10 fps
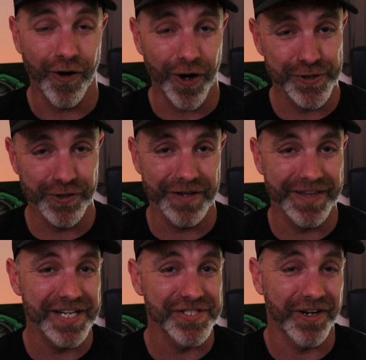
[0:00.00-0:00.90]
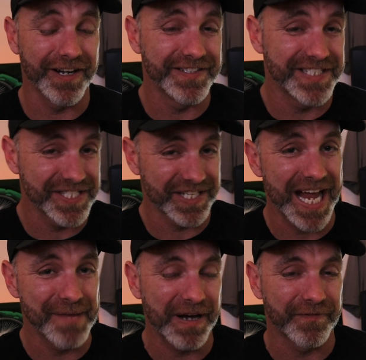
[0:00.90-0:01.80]
I do like these. I just
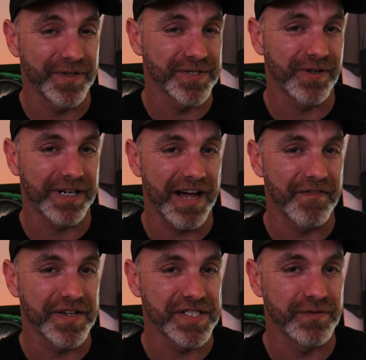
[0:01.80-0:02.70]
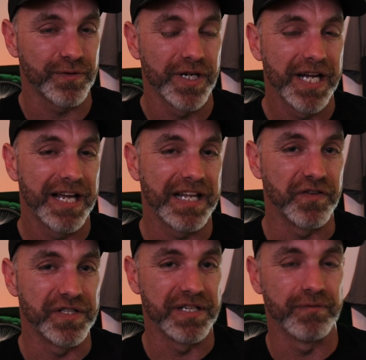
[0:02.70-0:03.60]
came back from the Slot Car Festival. If
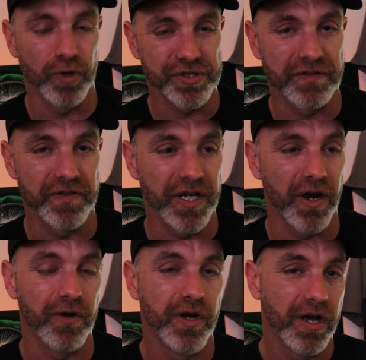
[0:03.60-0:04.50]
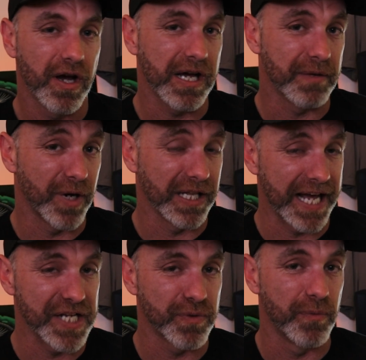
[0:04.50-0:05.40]
you didn't watch the video, my
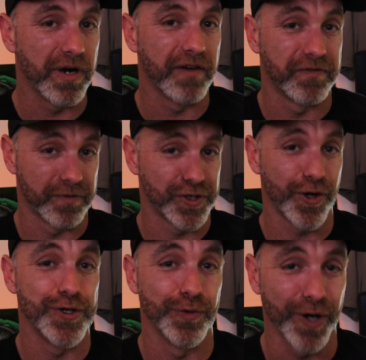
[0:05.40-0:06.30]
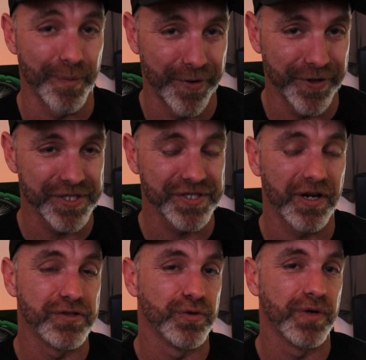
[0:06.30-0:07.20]
latest one where I've showed you what I purchased,
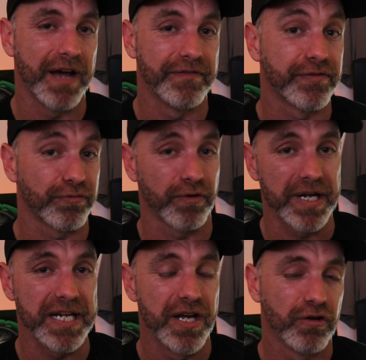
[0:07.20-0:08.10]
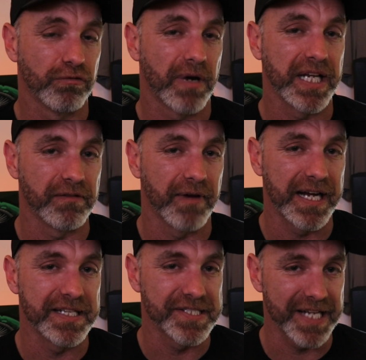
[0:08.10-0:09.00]
I do have 3 rally
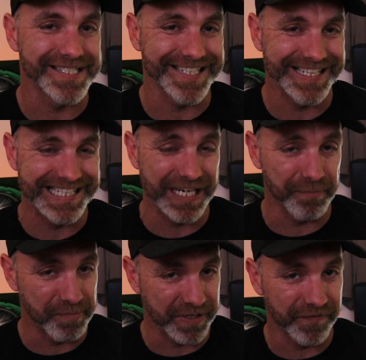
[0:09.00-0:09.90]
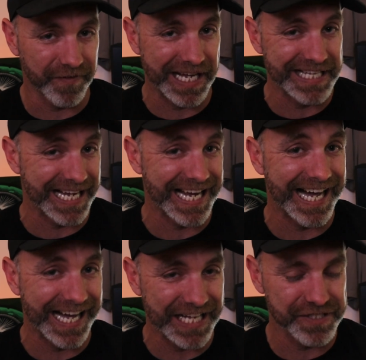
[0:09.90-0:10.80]
raid sets in there. I'm a big fan. They are
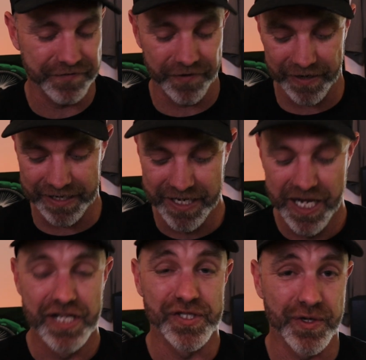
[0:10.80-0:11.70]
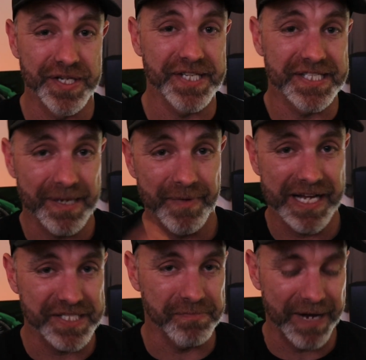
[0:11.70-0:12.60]
hard to find. It's good to see someone
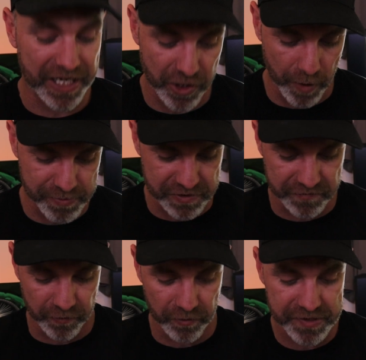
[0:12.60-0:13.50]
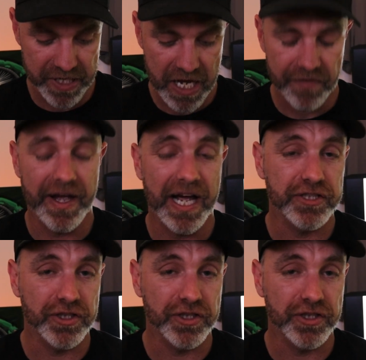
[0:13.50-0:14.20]
else is making options for us. They are